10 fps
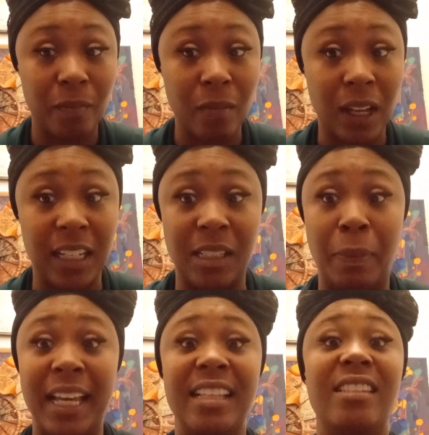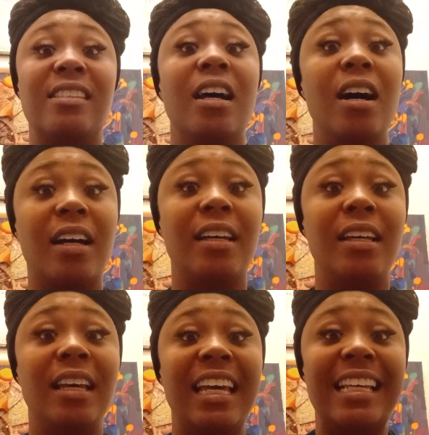Because being stuck
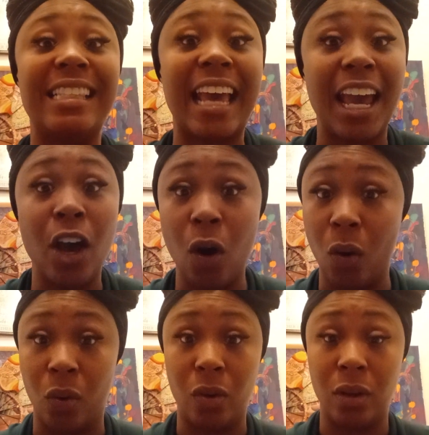is hell.